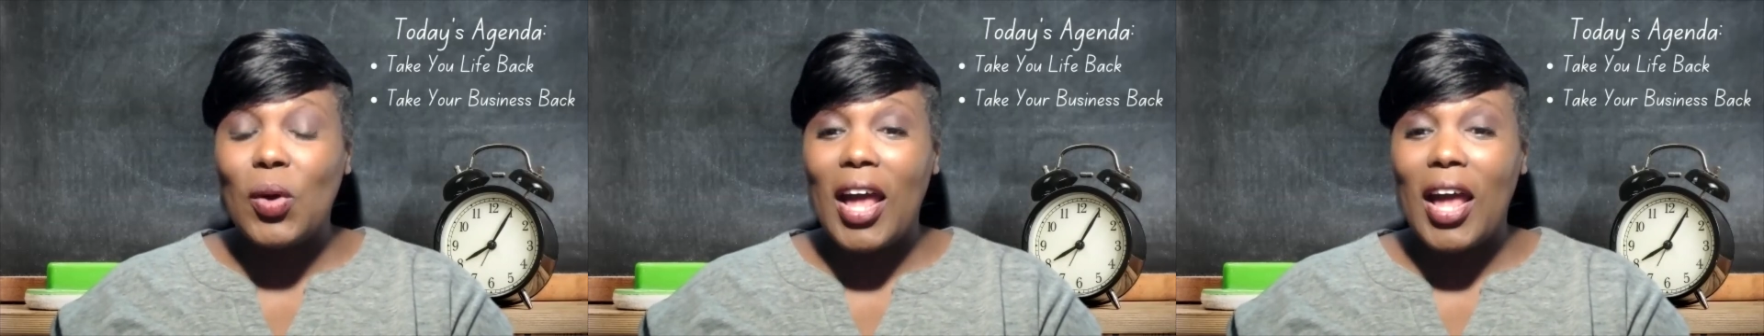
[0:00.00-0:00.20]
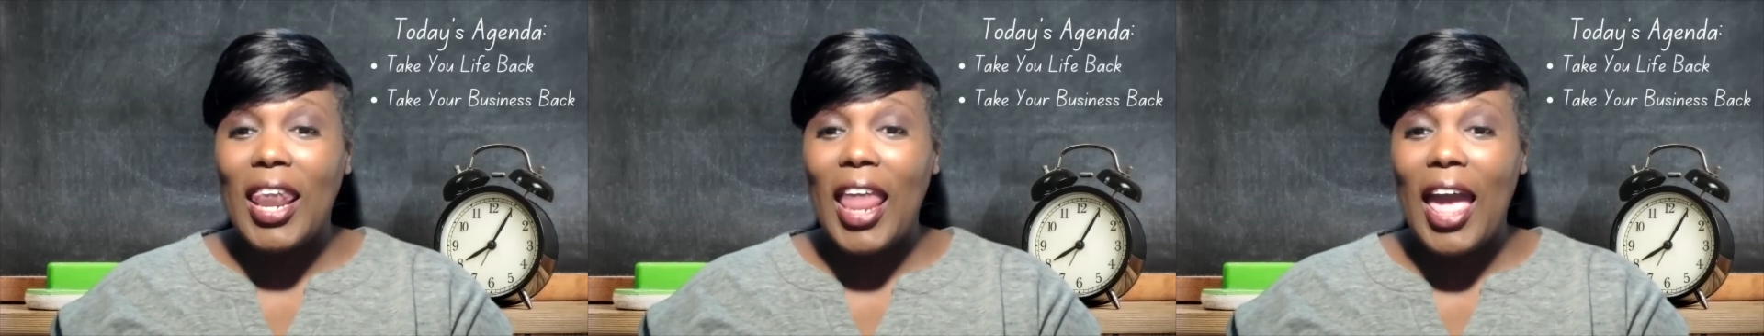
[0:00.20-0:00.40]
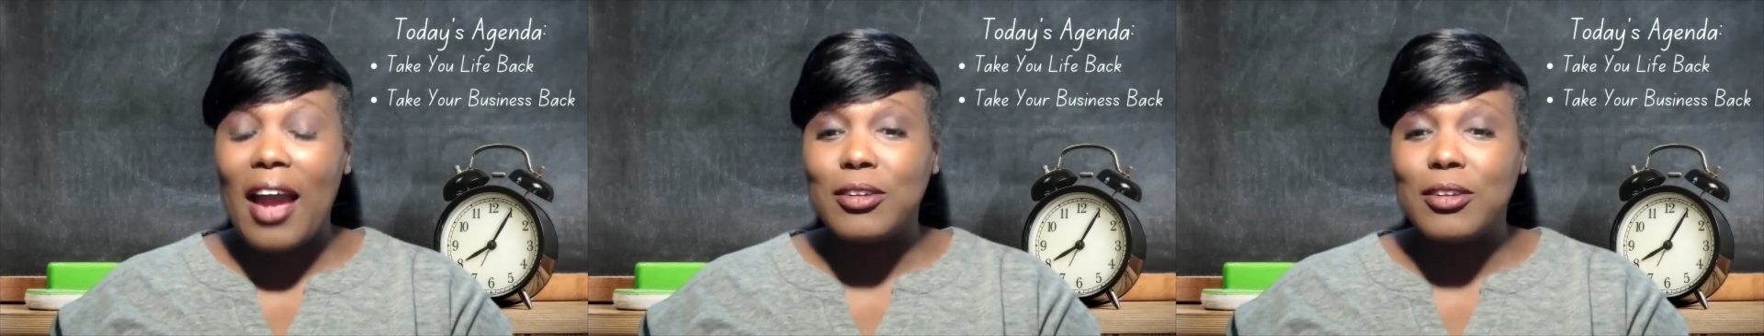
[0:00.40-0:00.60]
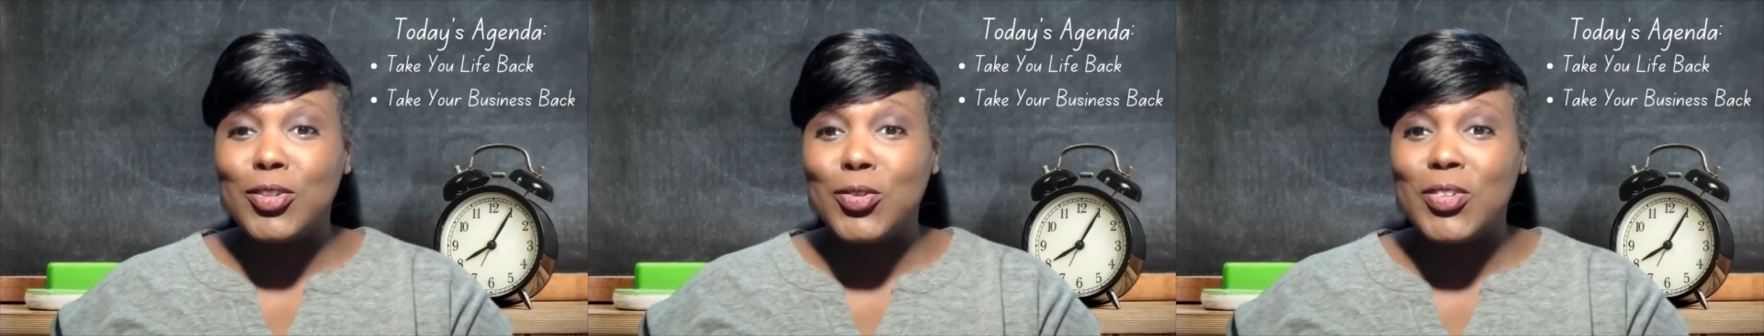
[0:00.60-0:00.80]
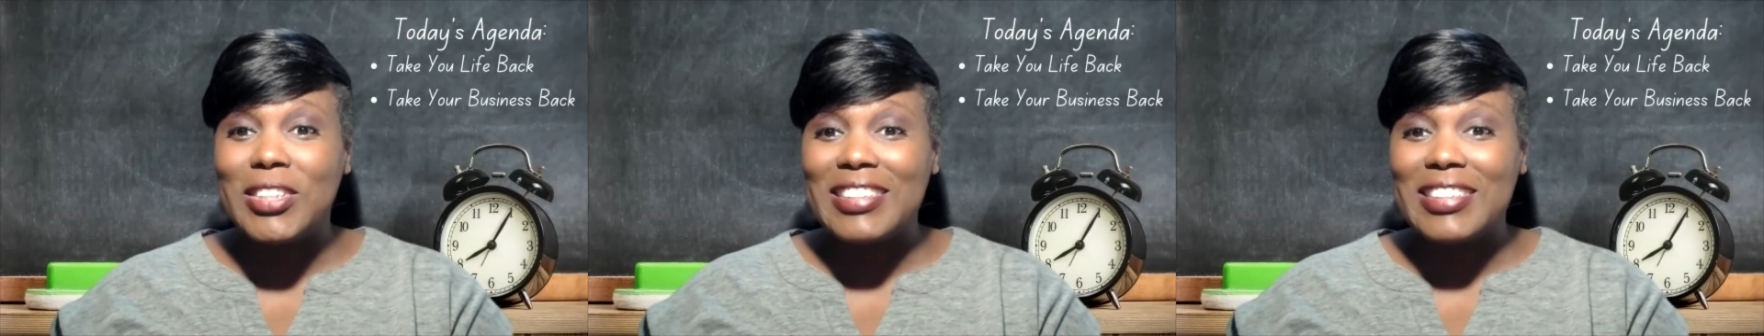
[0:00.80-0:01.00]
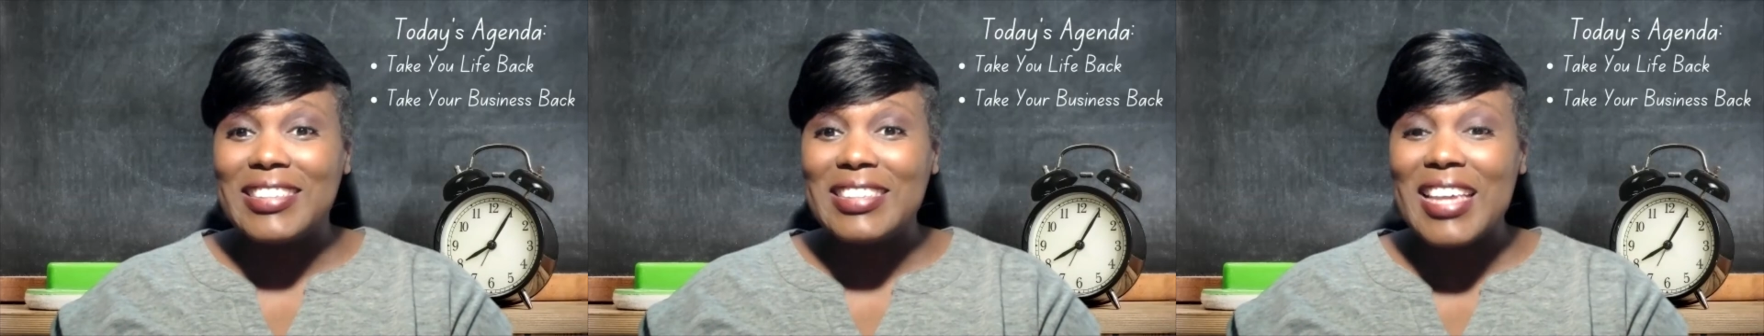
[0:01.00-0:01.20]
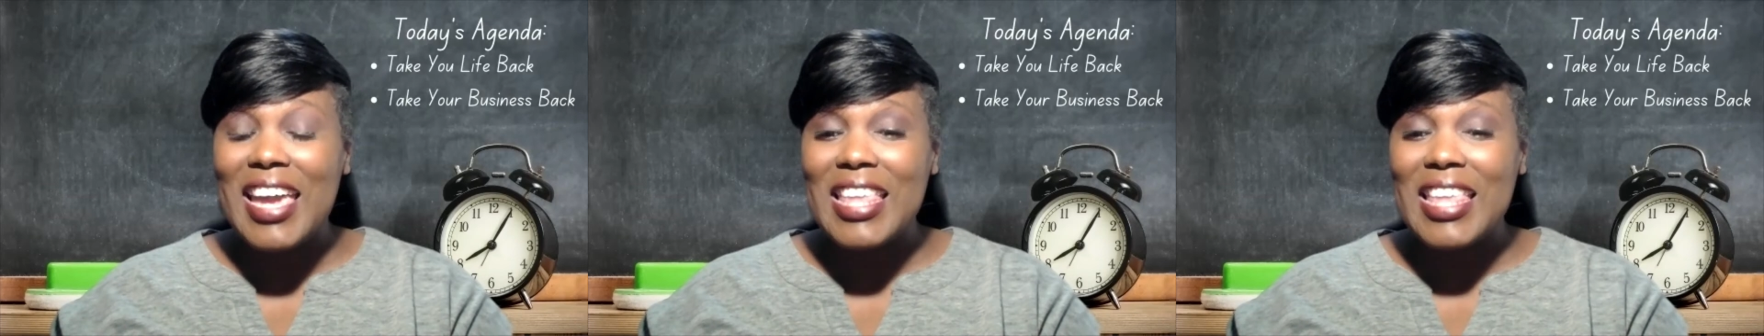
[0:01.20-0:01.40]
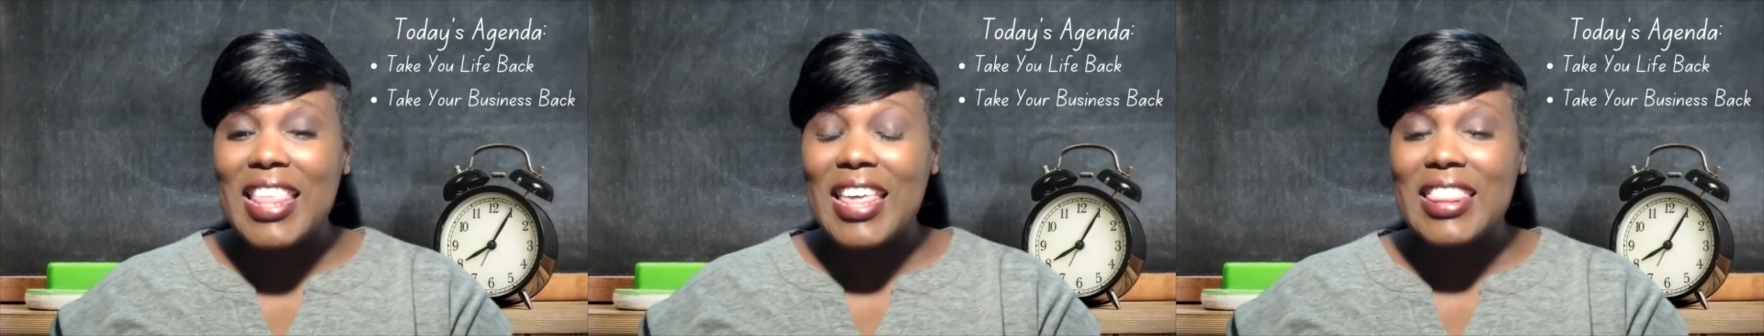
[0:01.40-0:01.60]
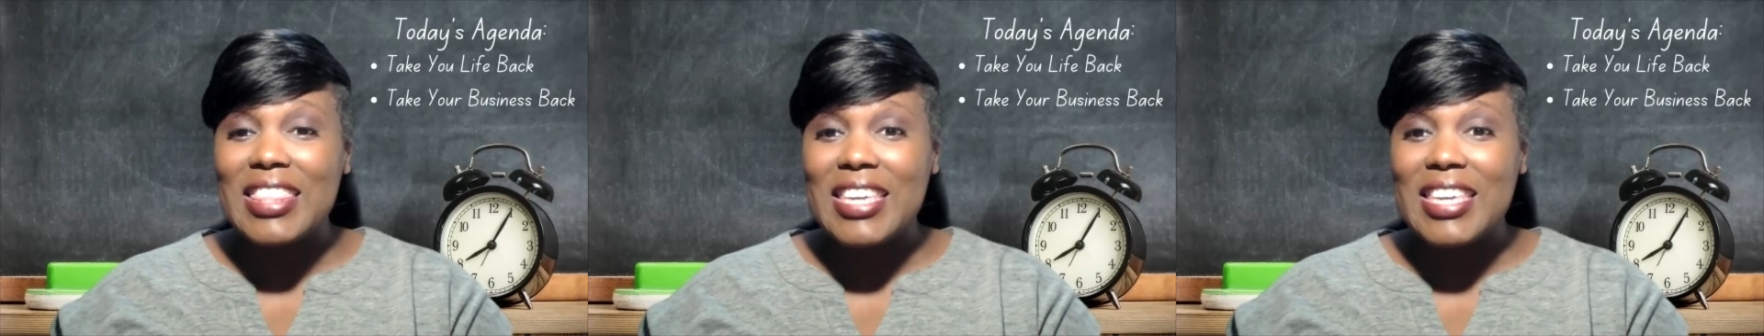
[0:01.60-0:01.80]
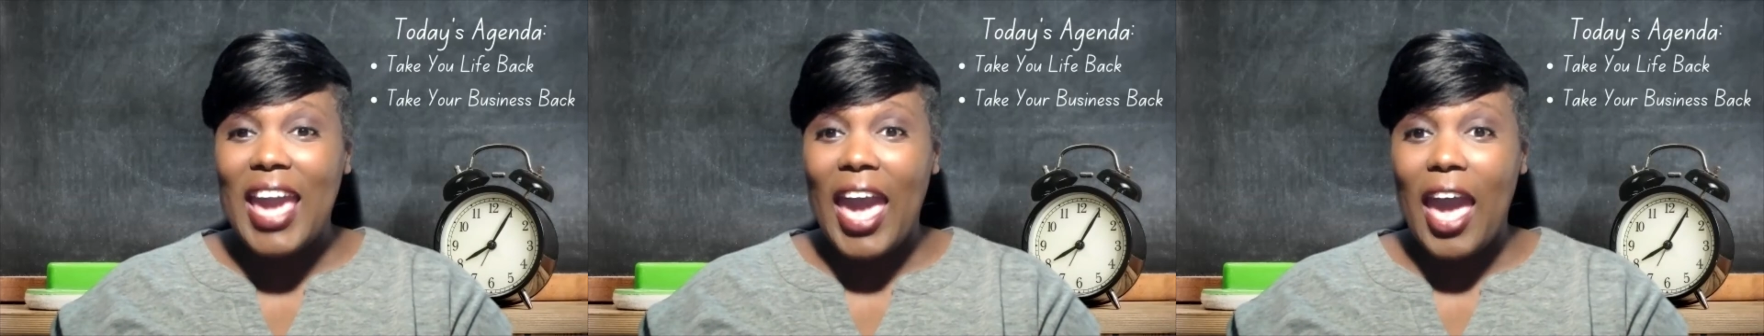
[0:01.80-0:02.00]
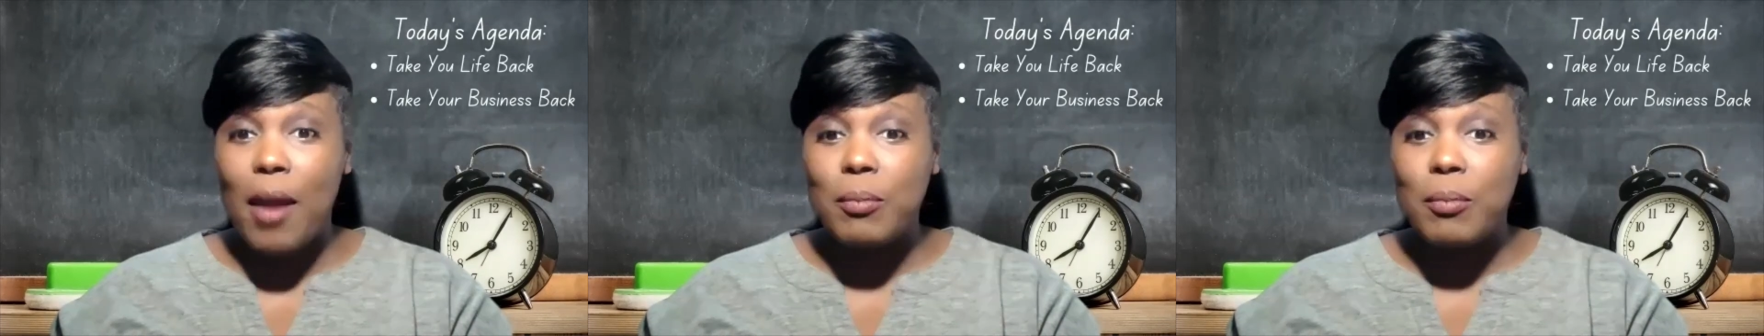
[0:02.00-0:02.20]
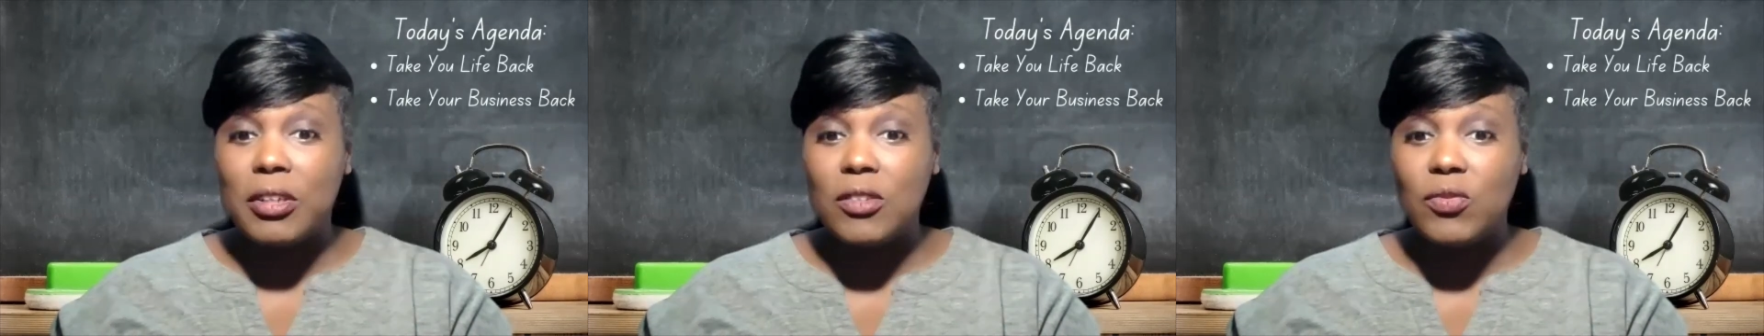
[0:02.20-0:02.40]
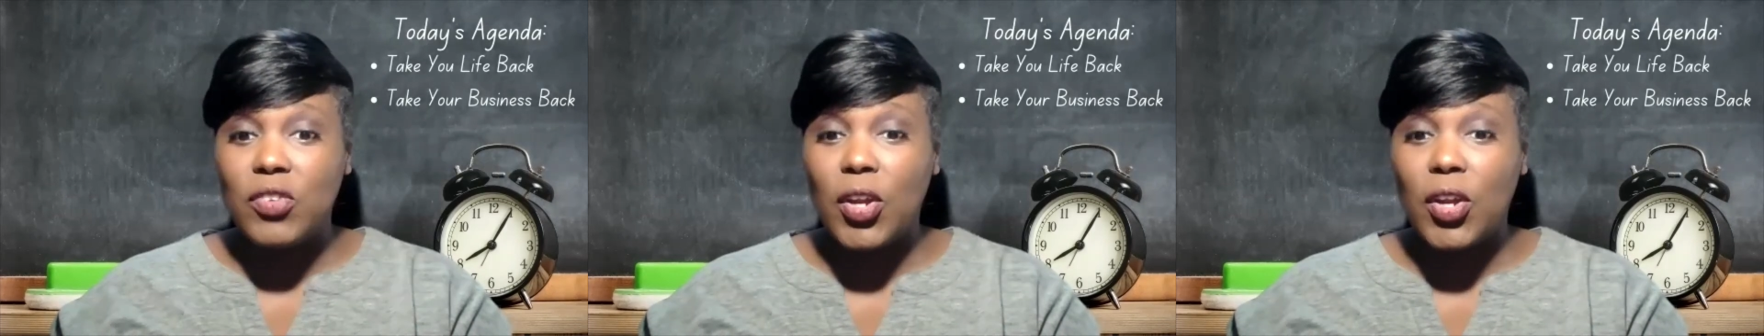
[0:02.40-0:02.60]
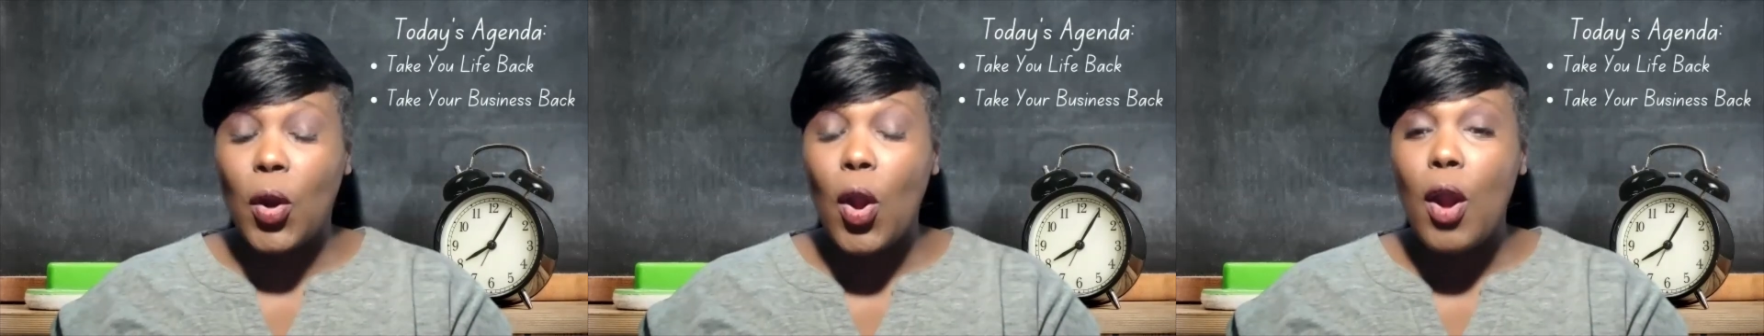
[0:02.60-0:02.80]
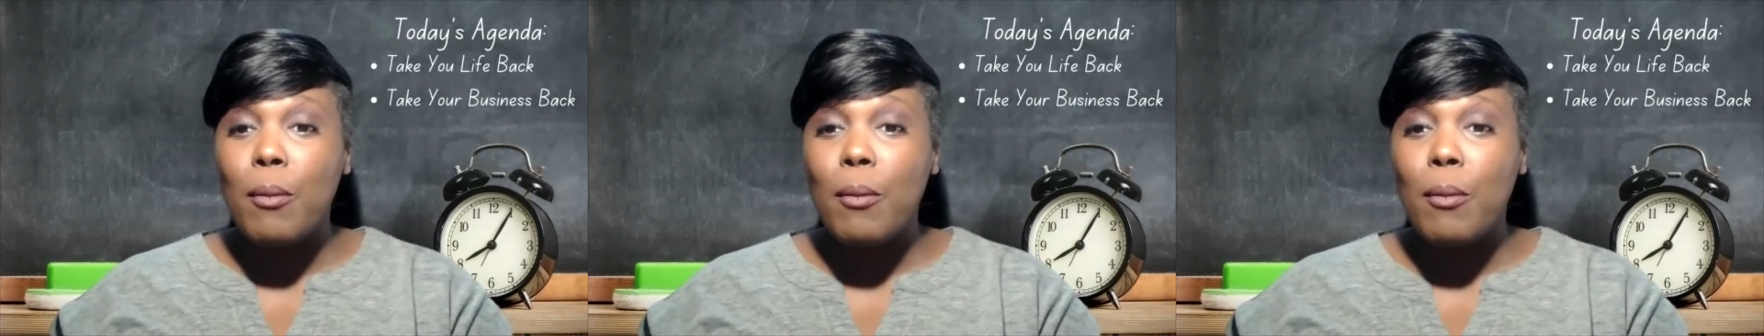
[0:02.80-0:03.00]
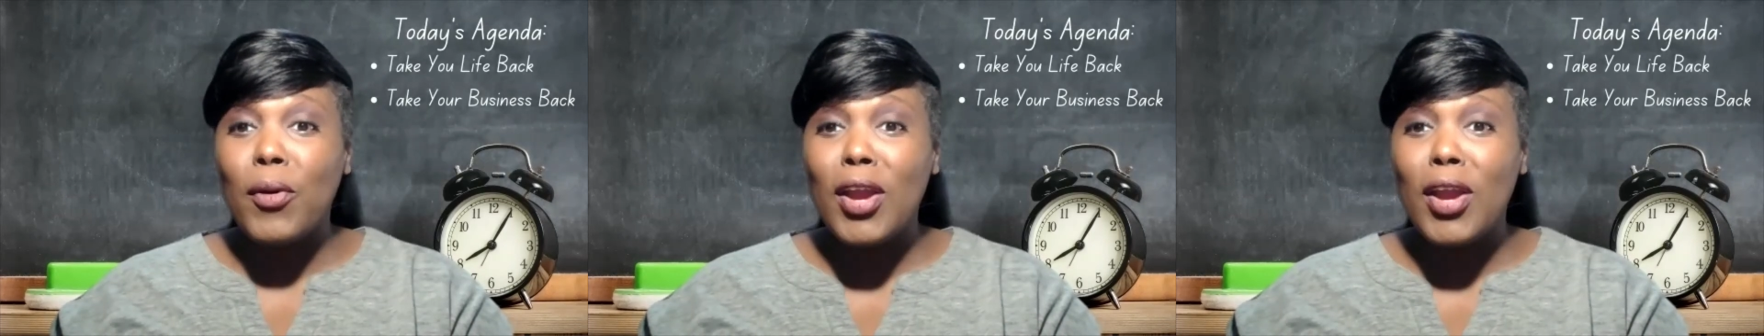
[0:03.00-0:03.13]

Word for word: allow you to set the atmosphere,